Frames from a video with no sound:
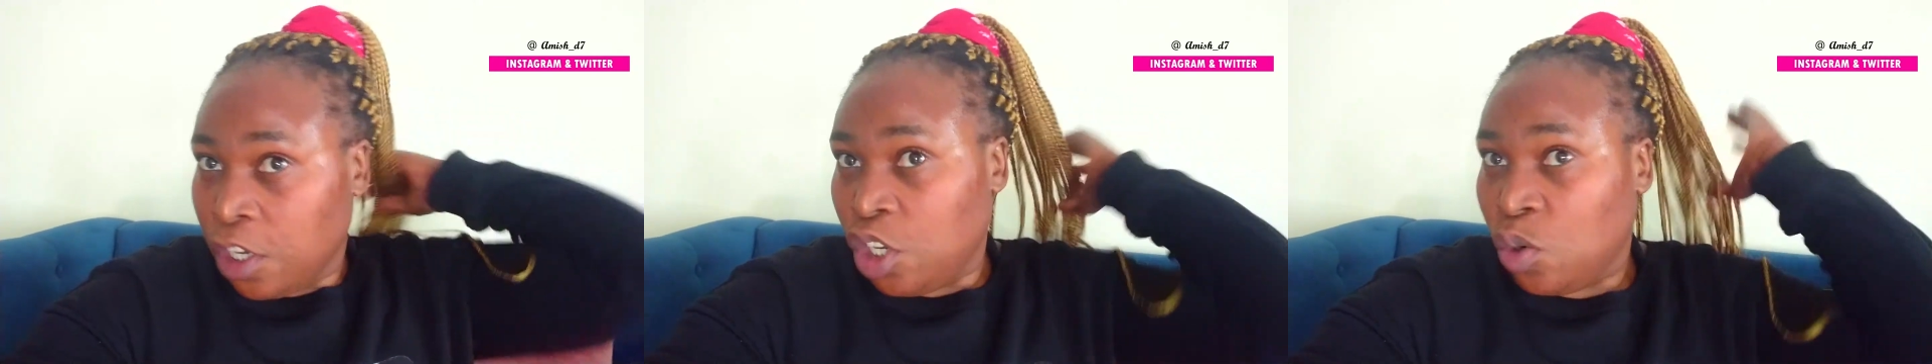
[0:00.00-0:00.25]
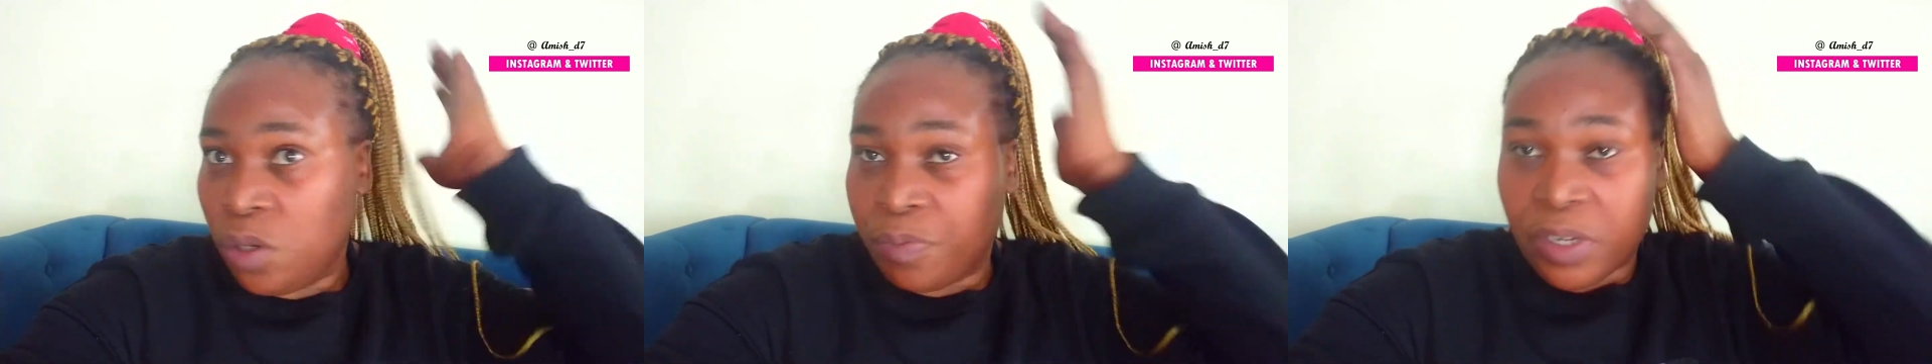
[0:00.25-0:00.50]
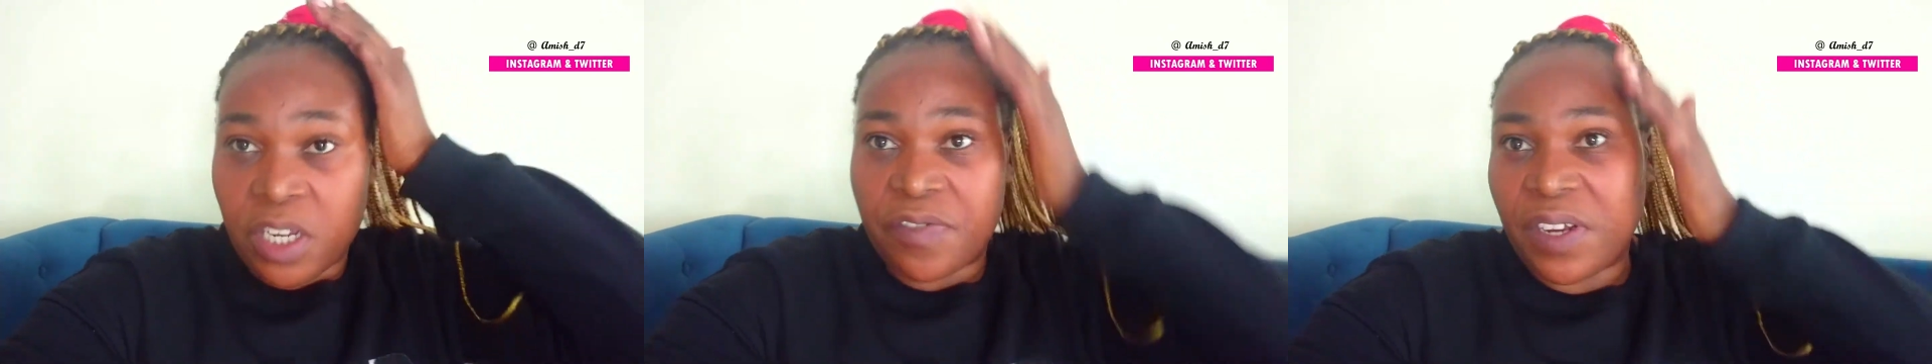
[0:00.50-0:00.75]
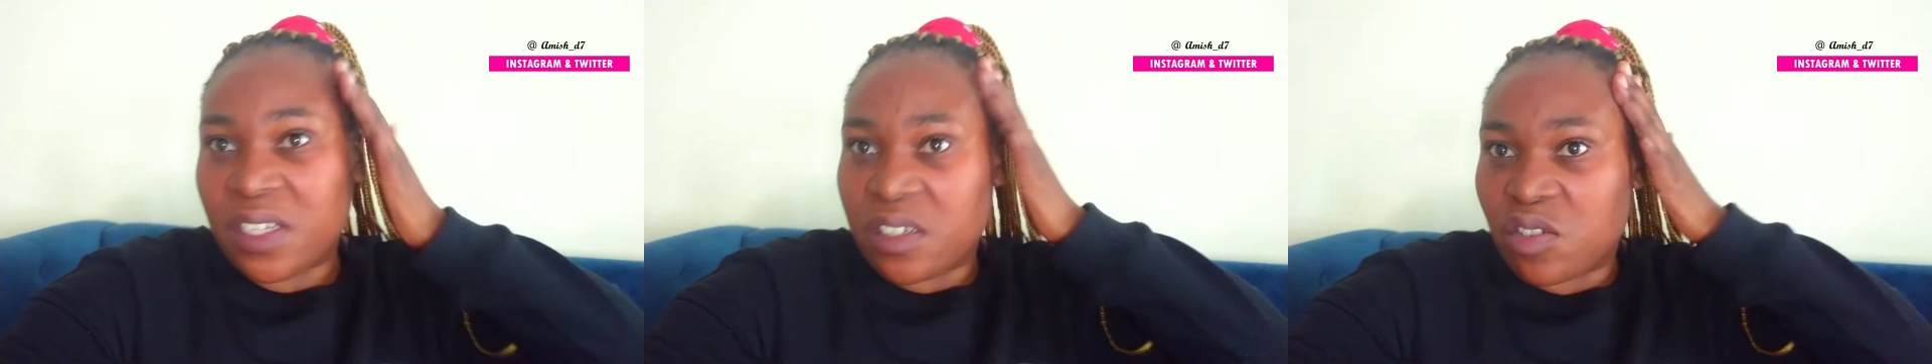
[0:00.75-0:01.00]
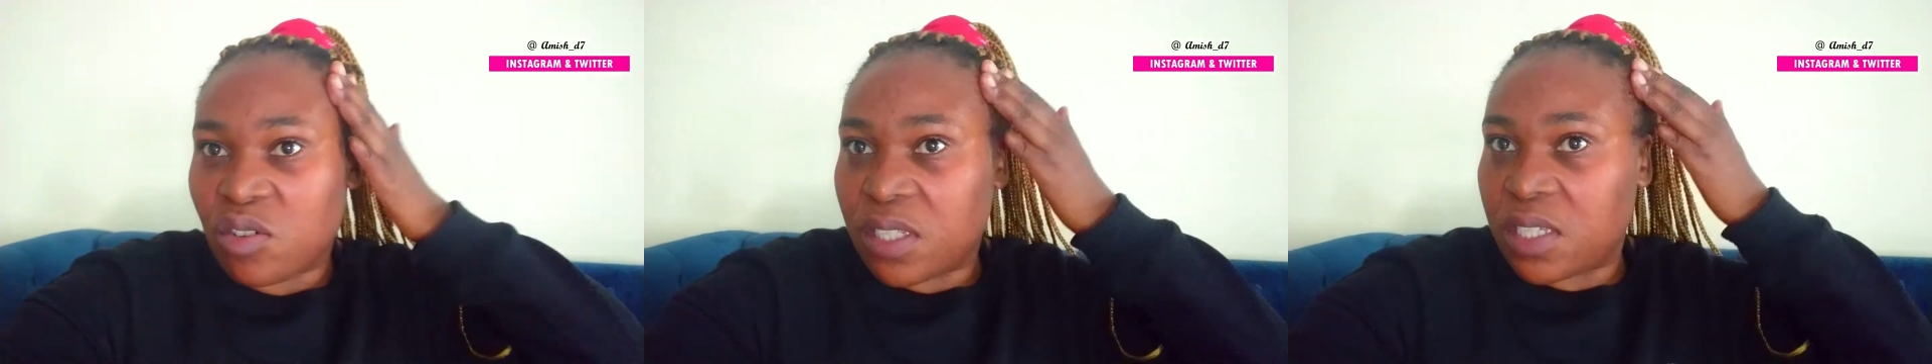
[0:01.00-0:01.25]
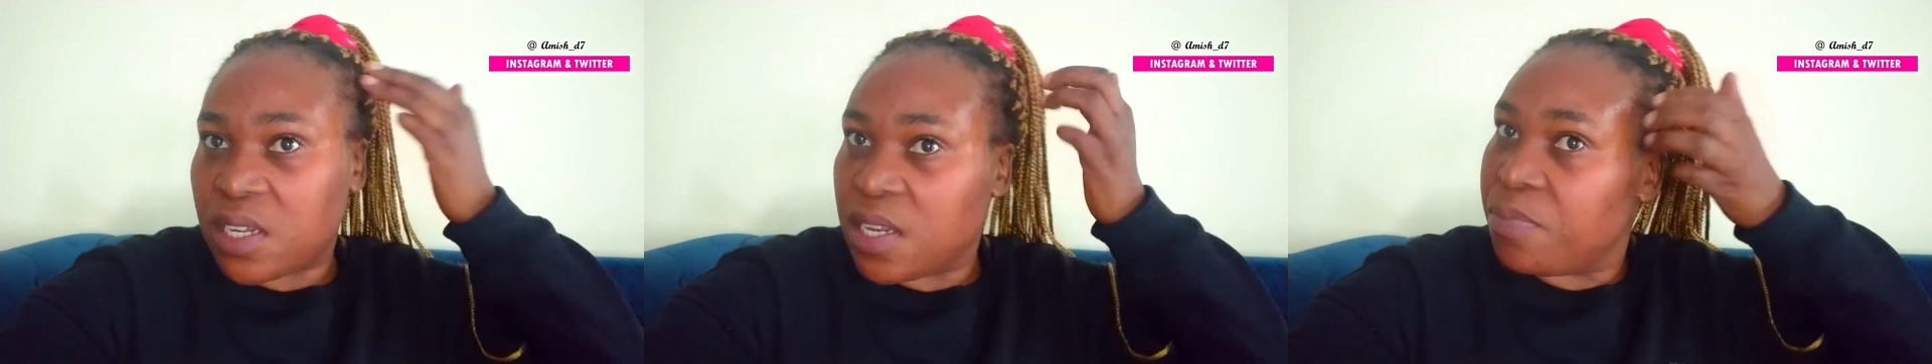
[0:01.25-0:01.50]
won't believe I did not
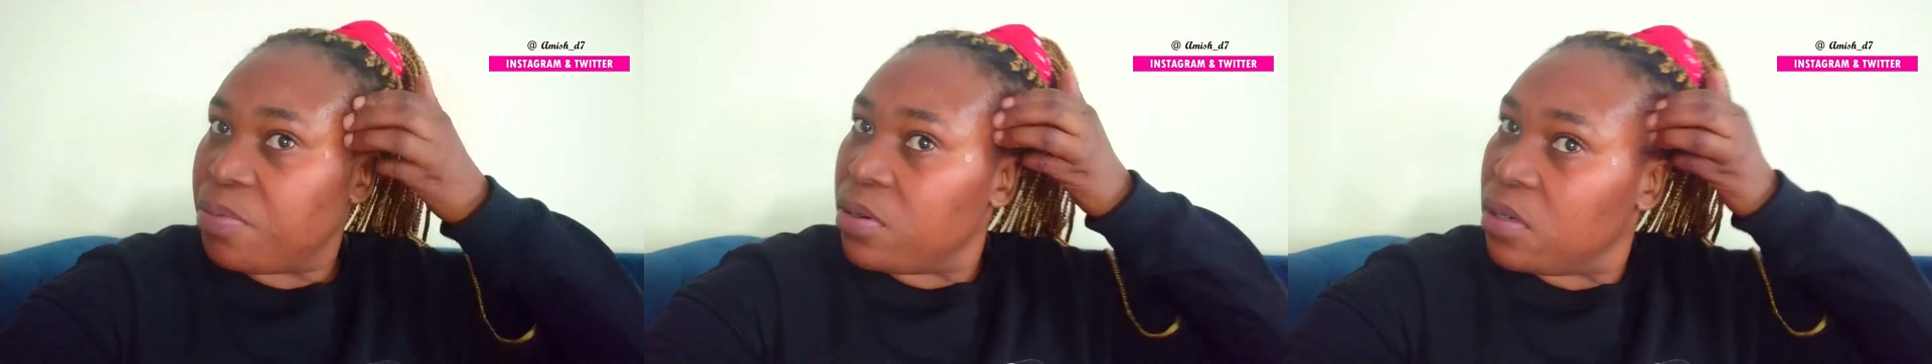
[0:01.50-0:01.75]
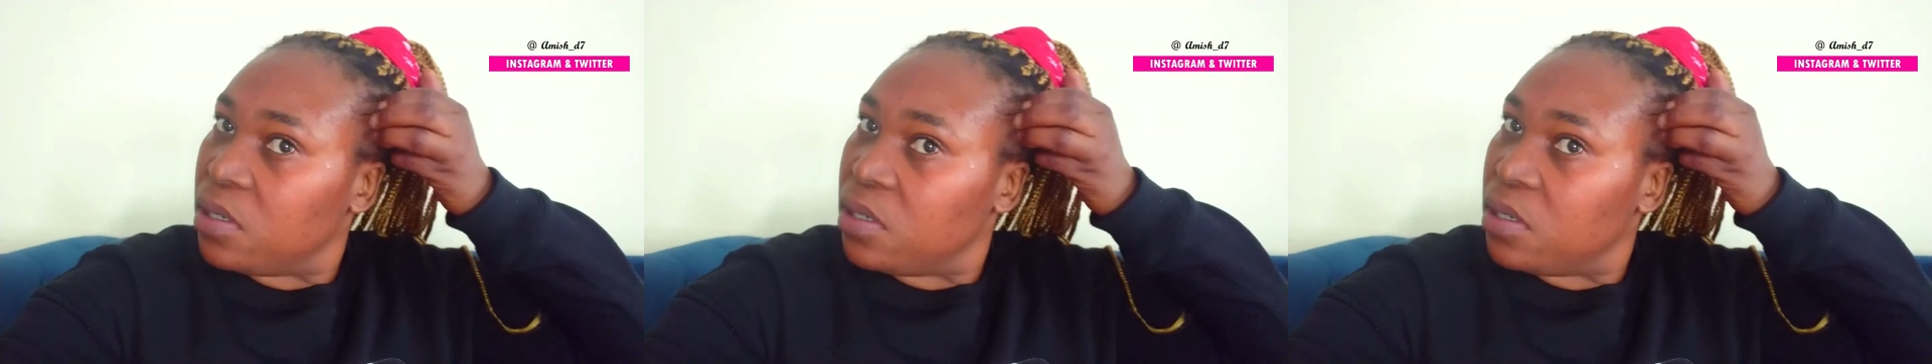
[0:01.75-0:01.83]
sleep